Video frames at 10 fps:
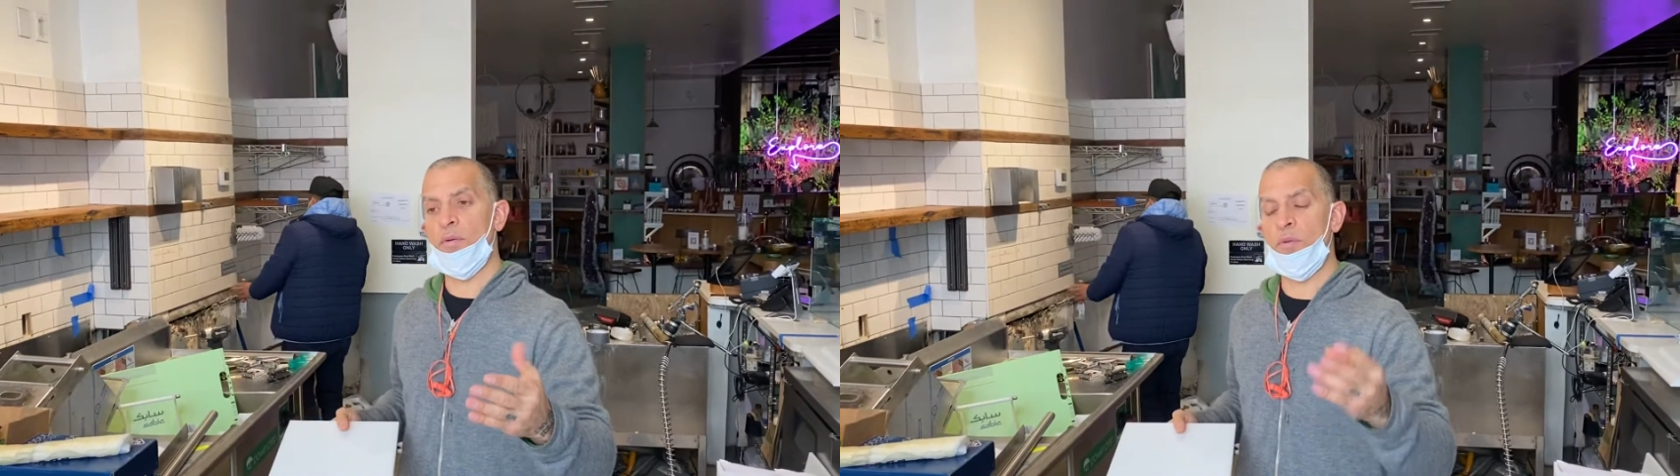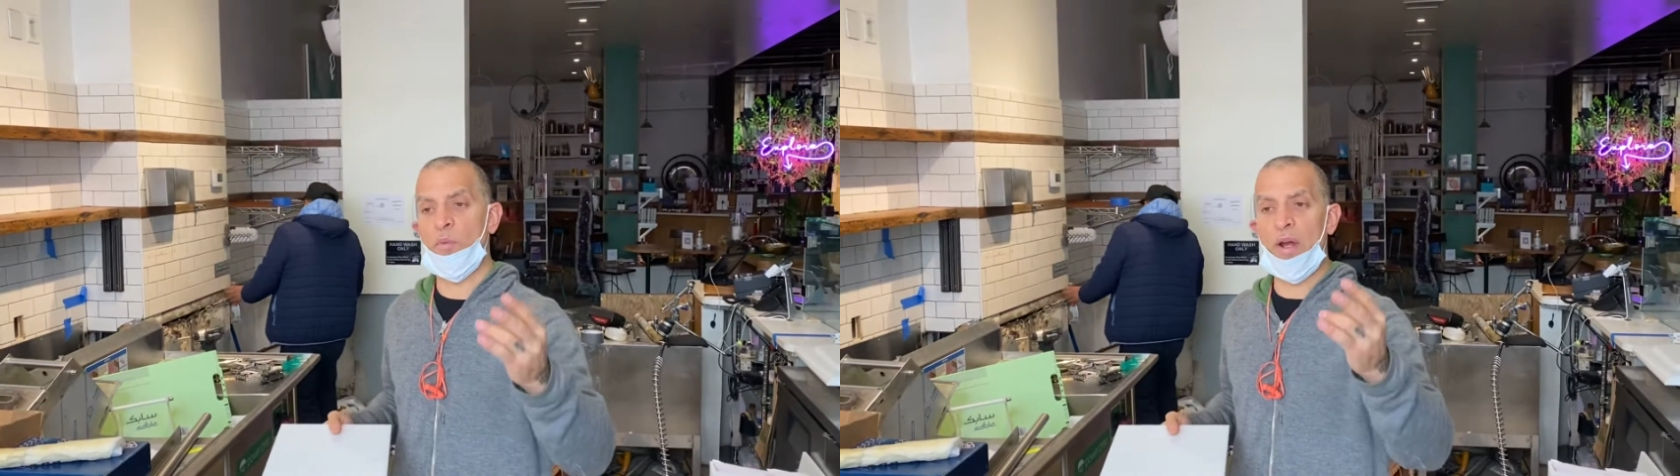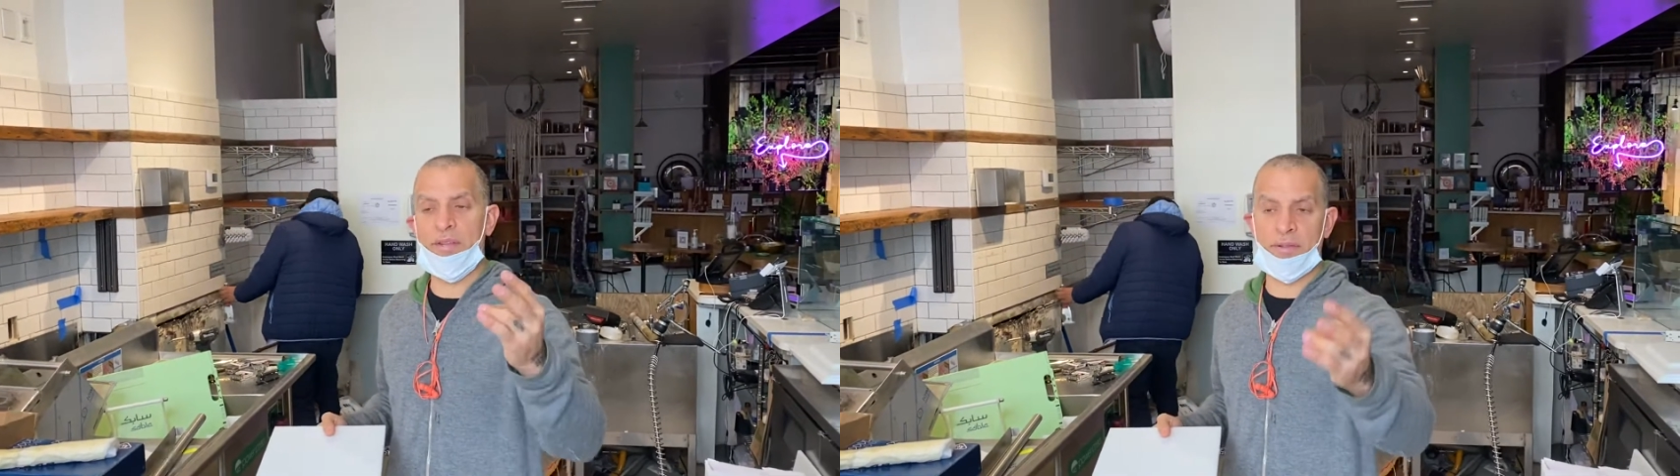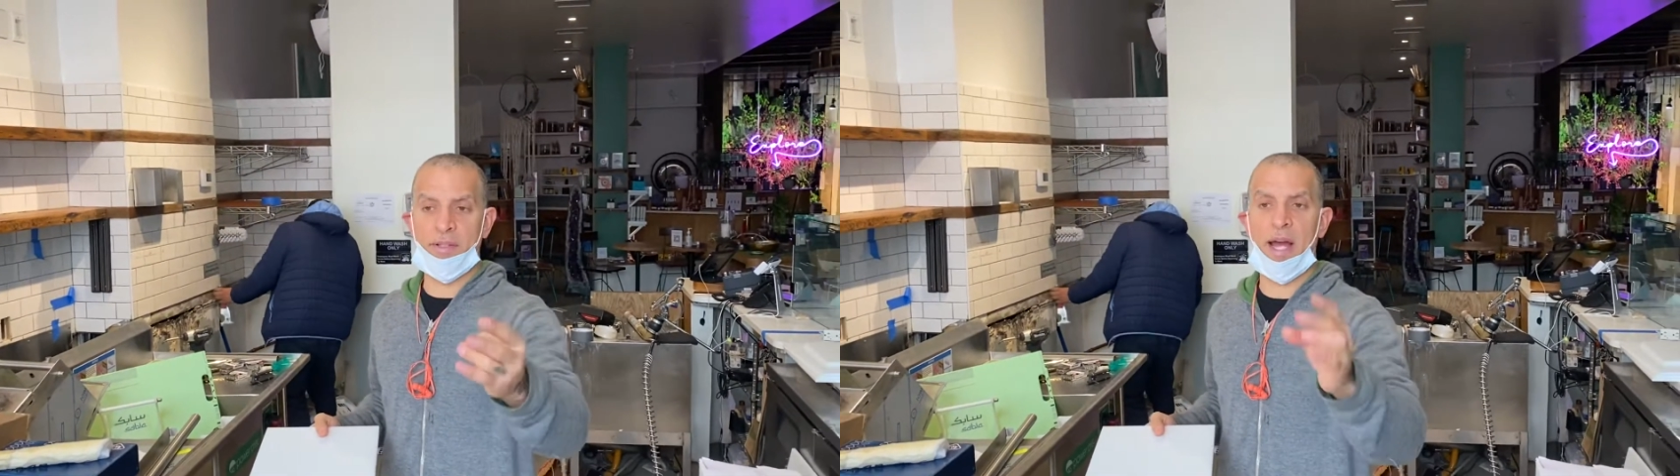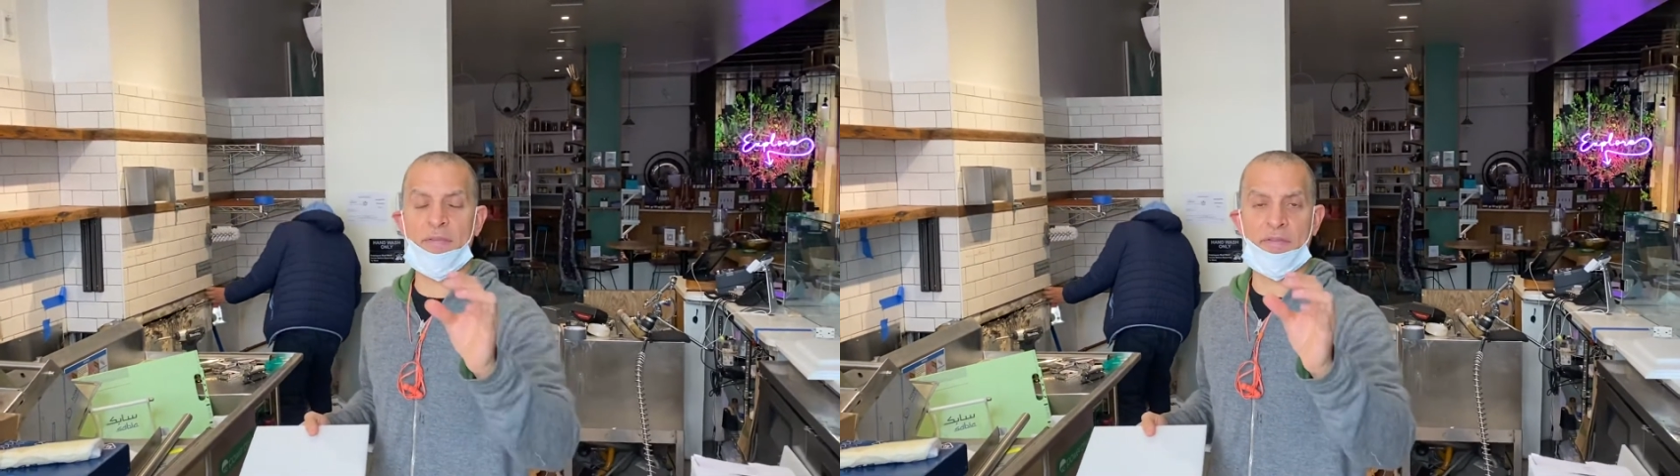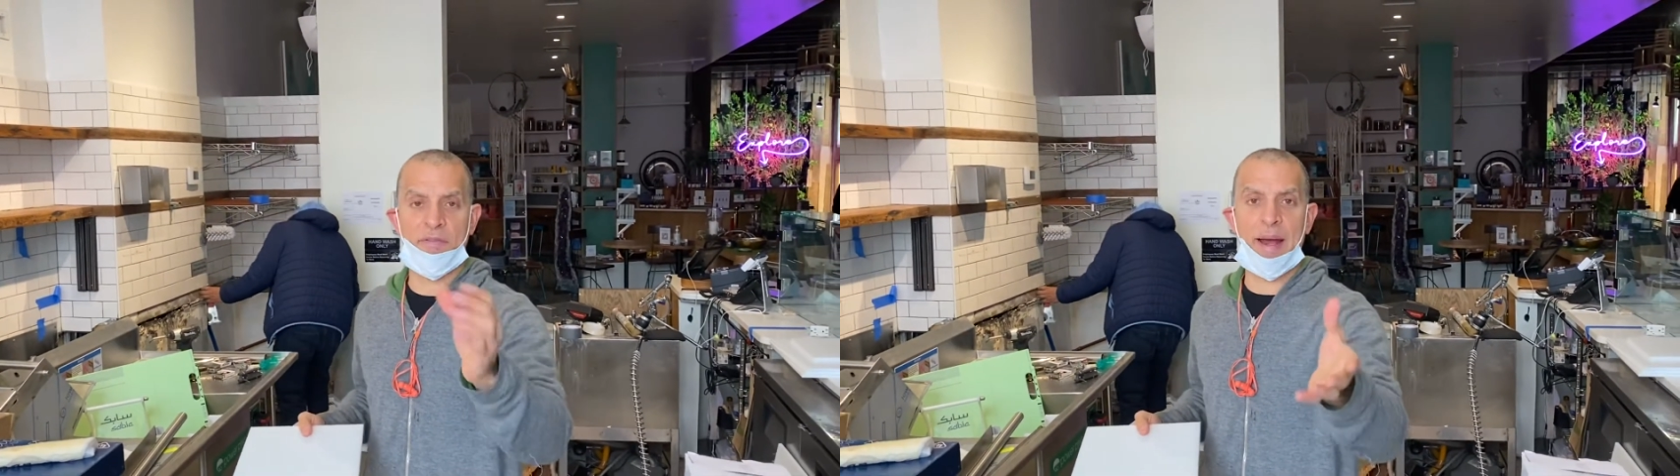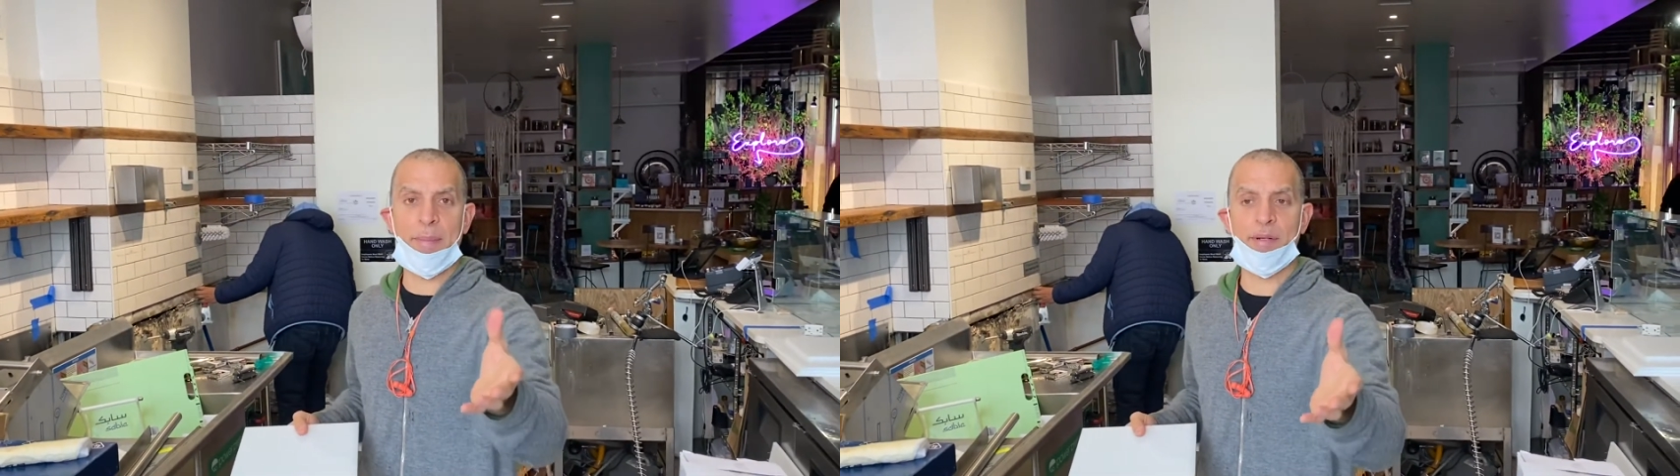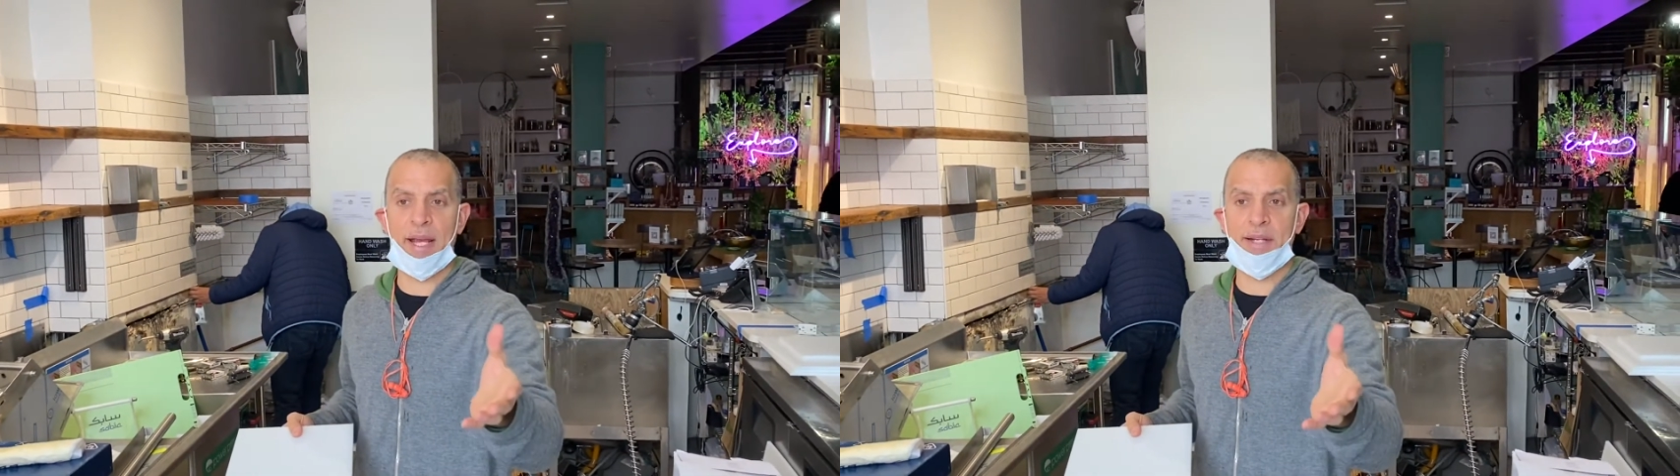waste time for
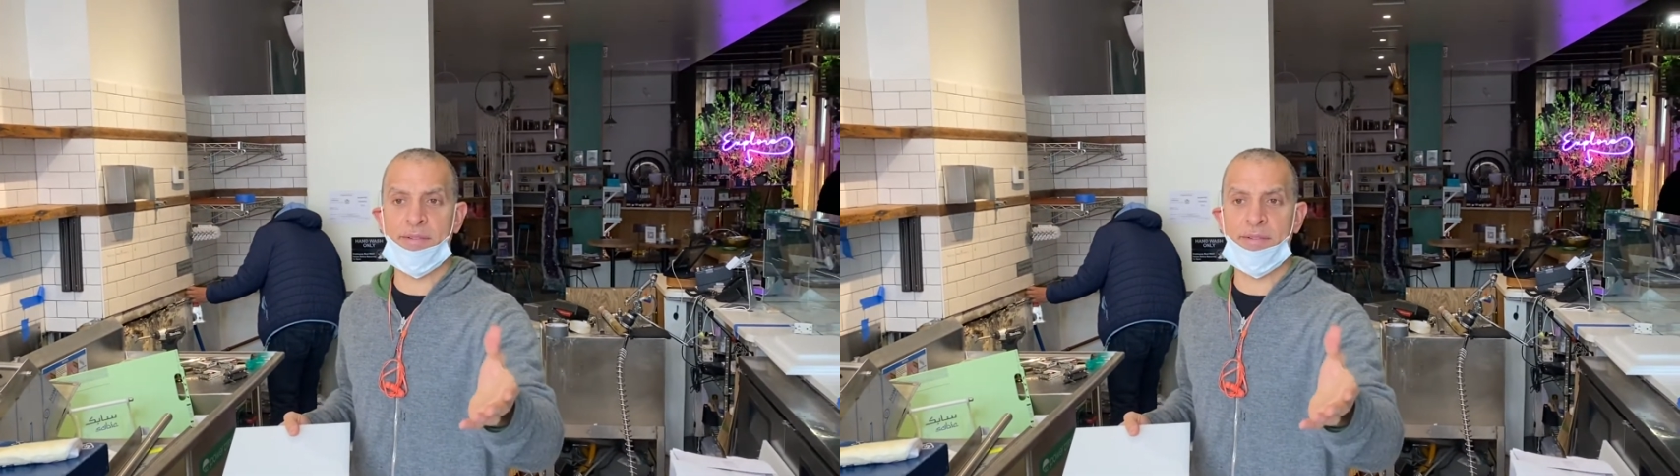fabricated